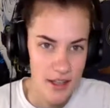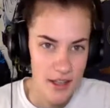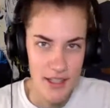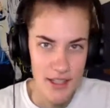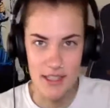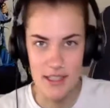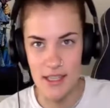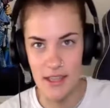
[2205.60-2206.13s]

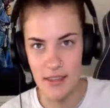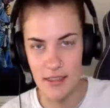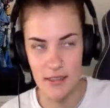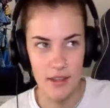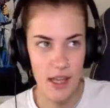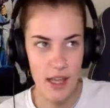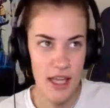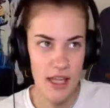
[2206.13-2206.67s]

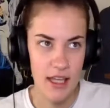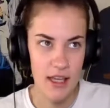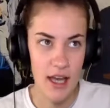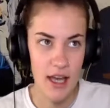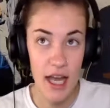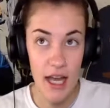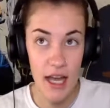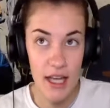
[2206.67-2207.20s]
Sith-like
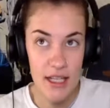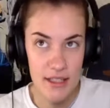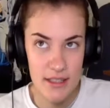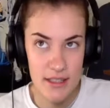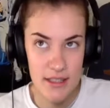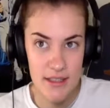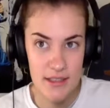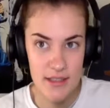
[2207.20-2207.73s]

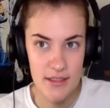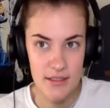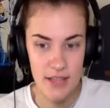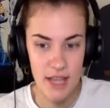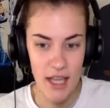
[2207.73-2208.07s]
arts,